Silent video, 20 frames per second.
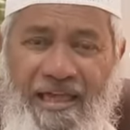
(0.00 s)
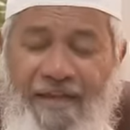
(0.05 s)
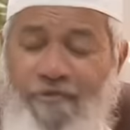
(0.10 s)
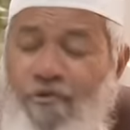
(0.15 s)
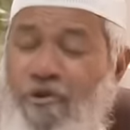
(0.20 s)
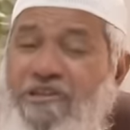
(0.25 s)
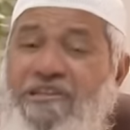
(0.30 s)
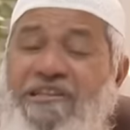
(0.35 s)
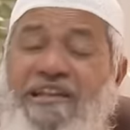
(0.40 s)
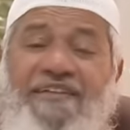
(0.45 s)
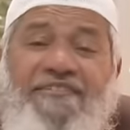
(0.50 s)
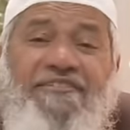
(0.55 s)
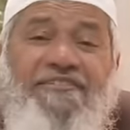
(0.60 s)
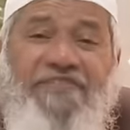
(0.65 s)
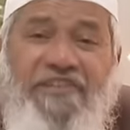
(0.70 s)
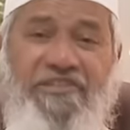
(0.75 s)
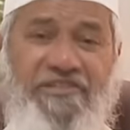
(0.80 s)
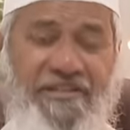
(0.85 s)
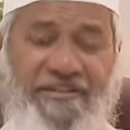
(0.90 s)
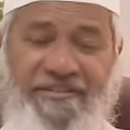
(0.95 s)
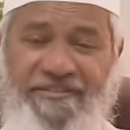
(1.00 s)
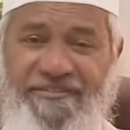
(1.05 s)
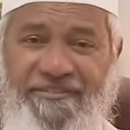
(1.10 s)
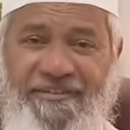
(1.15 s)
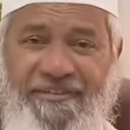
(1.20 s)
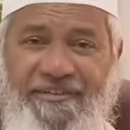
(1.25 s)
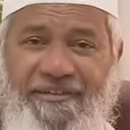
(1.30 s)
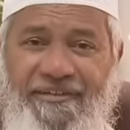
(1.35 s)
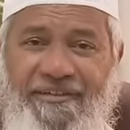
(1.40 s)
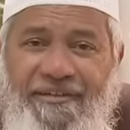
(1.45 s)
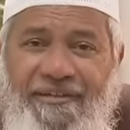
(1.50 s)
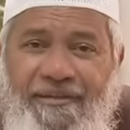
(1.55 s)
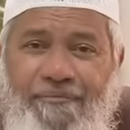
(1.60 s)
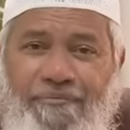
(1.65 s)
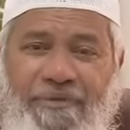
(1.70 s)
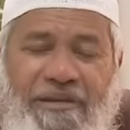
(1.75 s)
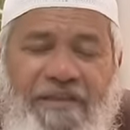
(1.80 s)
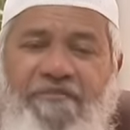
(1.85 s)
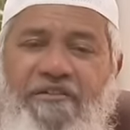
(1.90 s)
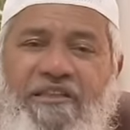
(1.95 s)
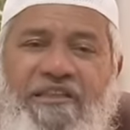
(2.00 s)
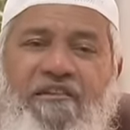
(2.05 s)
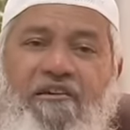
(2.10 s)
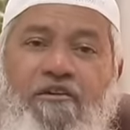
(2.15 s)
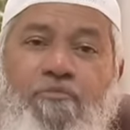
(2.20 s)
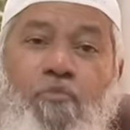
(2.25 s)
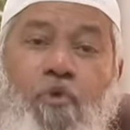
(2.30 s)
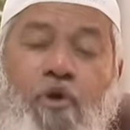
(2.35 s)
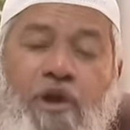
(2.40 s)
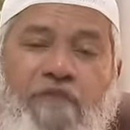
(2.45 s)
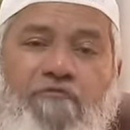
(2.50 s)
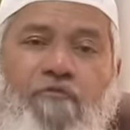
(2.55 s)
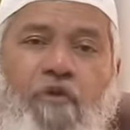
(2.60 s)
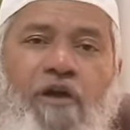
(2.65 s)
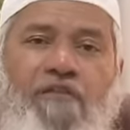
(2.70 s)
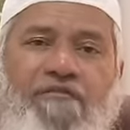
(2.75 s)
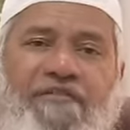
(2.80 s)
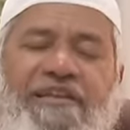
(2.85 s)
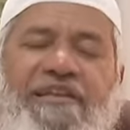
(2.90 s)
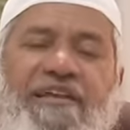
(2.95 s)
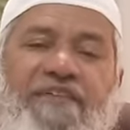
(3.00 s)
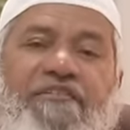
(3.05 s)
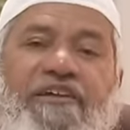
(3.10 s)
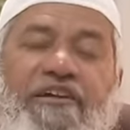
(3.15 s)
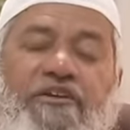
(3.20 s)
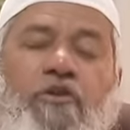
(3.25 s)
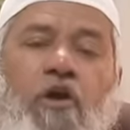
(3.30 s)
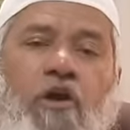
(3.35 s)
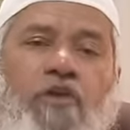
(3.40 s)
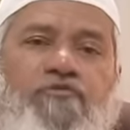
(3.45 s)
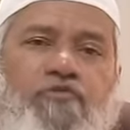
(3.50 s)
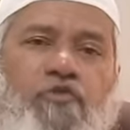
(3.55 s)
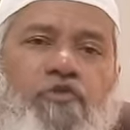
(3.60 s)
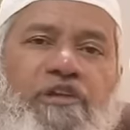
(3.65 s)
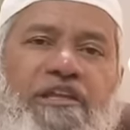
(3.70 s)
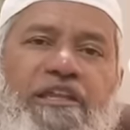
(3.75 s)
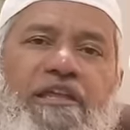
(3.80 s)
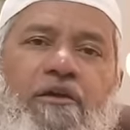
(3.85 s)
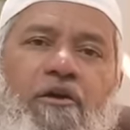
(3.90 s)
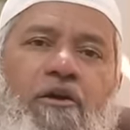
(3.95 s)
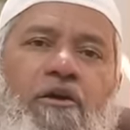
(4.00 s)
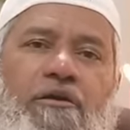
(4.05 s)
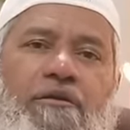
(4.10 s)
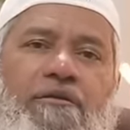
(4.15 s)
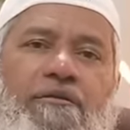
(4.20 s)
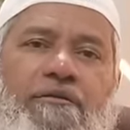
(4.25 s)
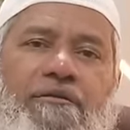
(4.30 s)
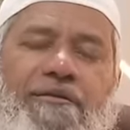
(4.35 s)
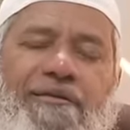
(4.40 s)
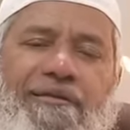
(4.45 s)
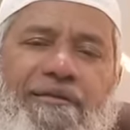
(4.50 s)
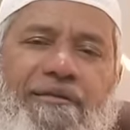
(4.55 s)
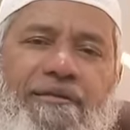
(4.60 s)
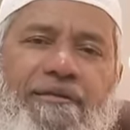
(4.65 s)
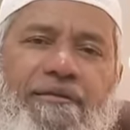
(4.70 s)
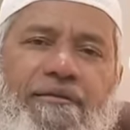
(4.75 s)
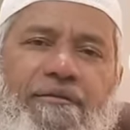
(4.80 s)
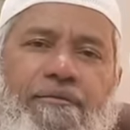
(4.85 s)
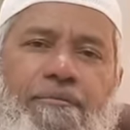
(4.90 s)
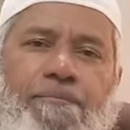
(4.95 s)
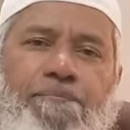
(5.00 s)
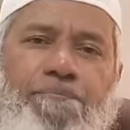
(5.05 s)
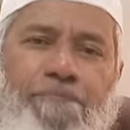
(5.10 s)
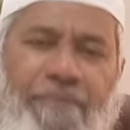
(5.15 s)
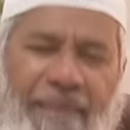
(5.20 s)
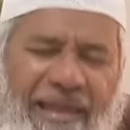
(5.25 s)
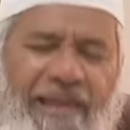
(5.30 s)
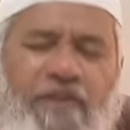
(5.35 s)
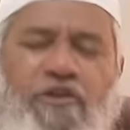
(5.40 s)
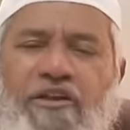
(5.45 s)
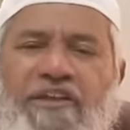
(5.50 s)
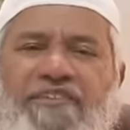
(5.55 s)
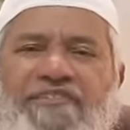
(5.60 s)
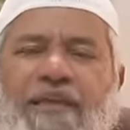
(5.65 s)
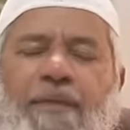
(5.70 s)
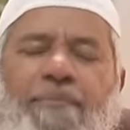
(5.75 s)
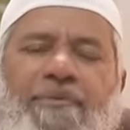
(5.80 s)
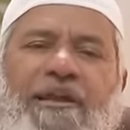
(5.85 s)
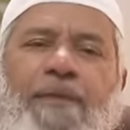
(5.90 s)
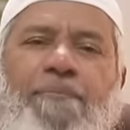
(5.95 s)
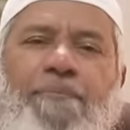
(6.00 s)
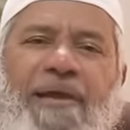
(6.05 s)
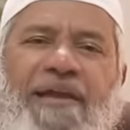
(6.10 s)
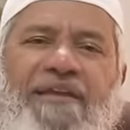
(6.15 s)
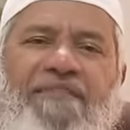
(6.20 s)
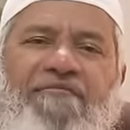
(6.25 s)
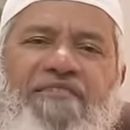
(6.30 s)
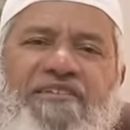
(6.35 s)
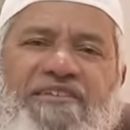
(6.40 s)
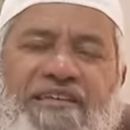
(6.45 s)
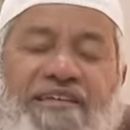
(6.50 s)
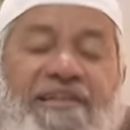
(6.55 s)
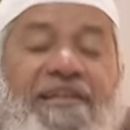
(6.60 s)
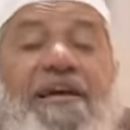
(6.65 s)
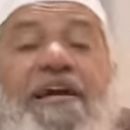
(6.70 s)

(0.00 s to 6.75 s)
Question answer sessions. Previously, I was more involved in giving talks only on, mainly on Islam and comparative religion.